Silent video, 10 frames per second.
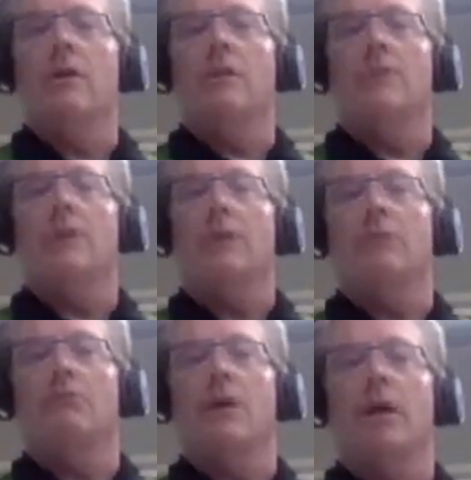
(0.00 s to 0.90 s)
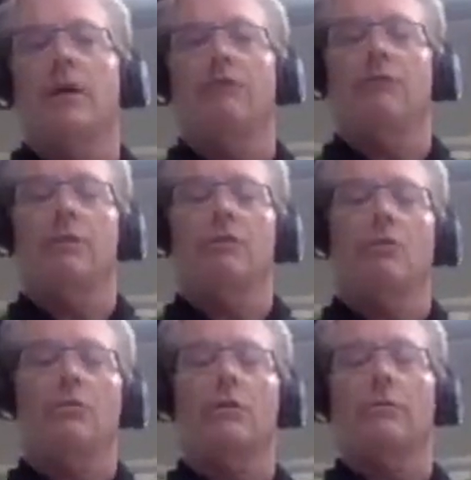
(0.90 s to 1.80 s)
But keep in mind, if you've been
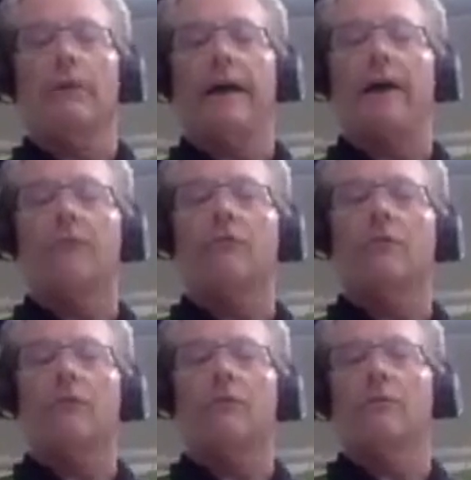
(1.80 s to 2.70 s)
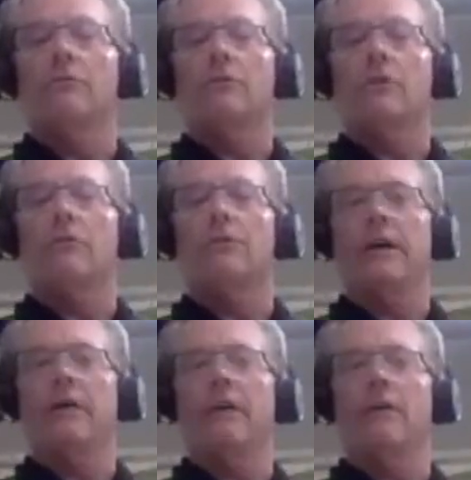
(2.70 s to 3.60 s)
told in the past that your glutes aren't
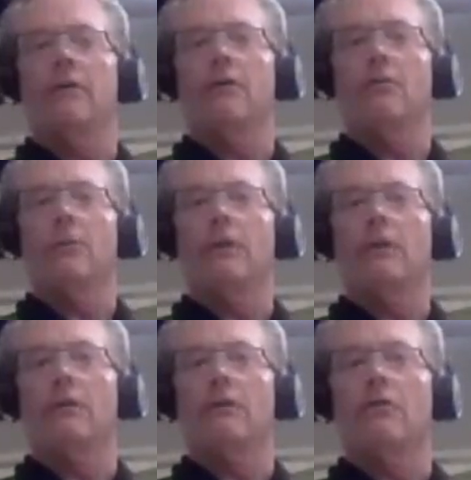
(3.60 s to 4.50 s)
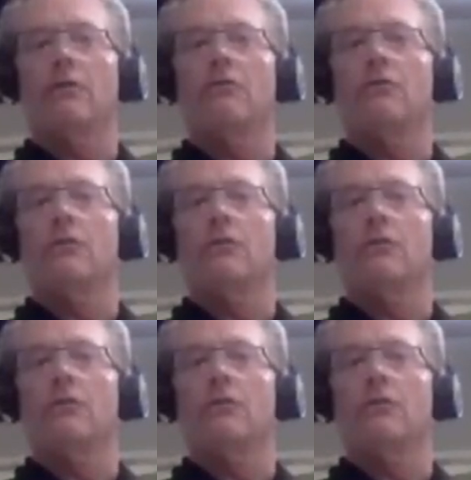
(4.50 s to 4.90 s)
firing or you're weak in the glutes,